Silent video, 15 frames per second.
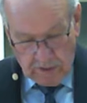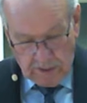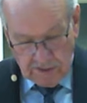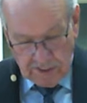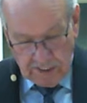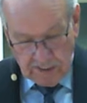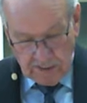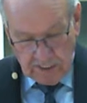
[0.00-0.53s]
He
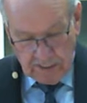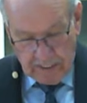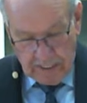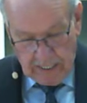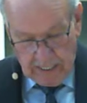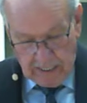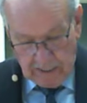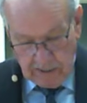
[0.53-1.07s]
says, and the
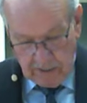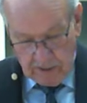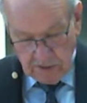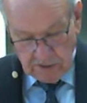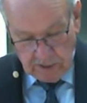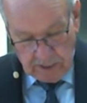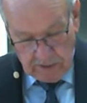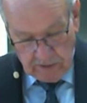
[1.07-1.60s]
eye
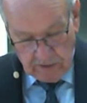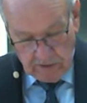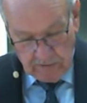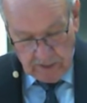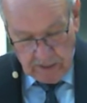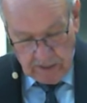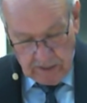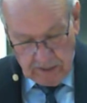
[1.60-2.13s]
cannot say unto the
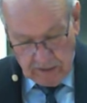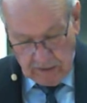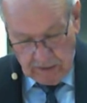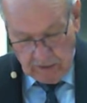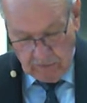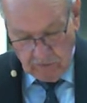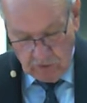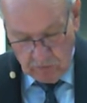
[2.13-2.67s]
hand, I
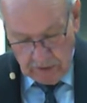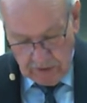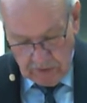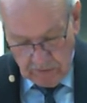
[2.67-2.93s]
have no need